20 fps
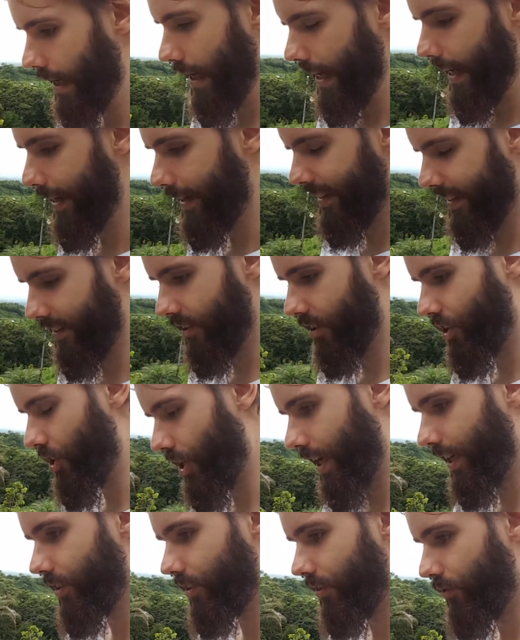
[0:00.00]
and the
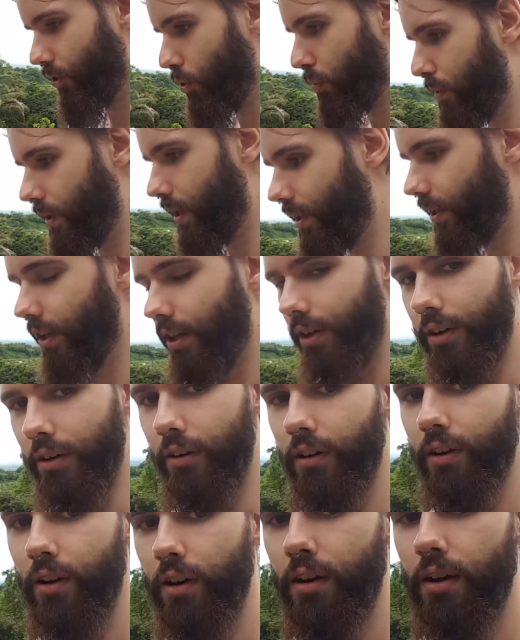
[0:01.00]
chance of you being
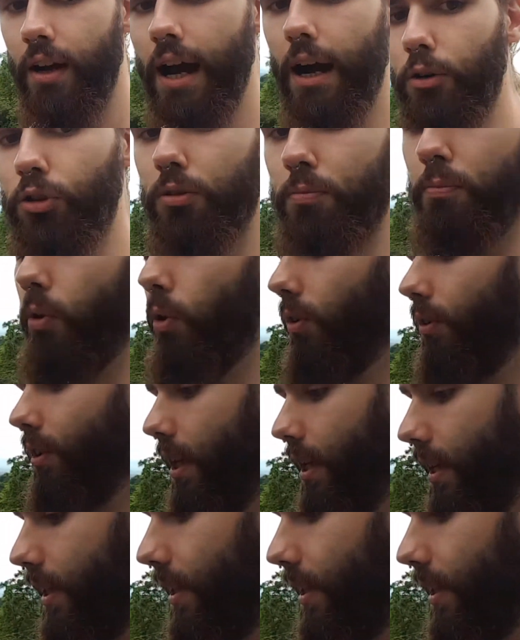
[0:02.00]
here, how small that